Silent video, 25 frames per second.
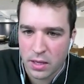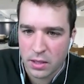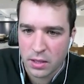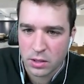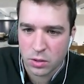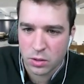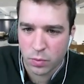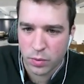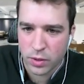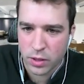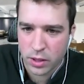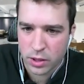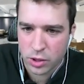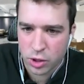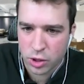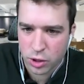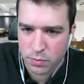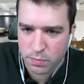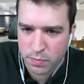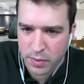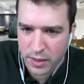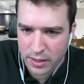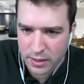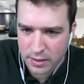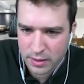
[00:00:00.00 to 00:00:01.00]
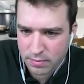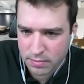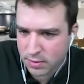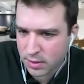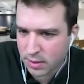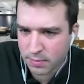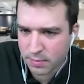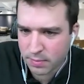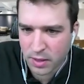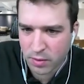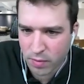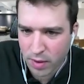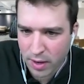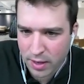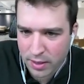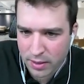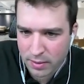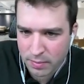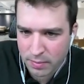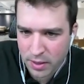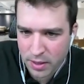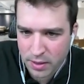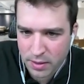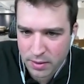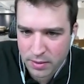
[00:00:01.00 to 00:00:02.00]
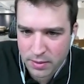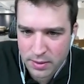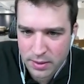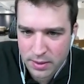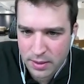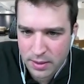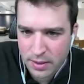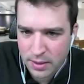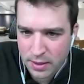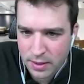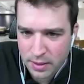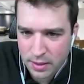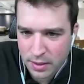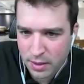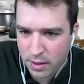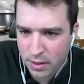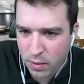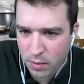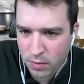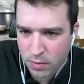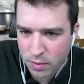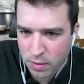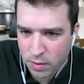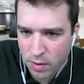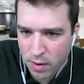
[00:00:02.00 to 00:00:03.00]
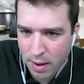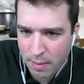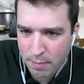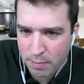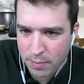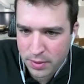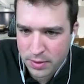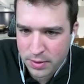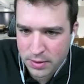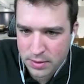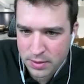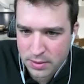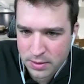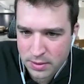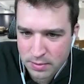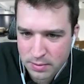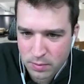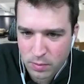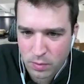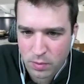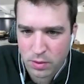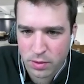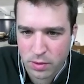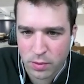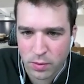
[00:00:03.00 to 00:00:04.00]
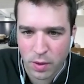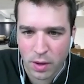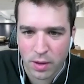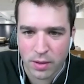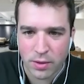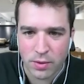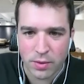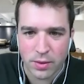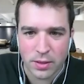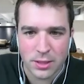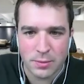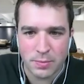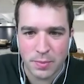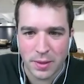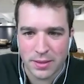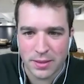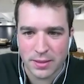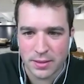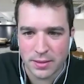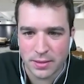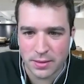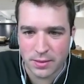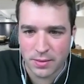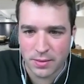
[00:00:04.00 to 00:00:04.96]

So we can just pick something random here. You know, grandpa's, all the other expenses,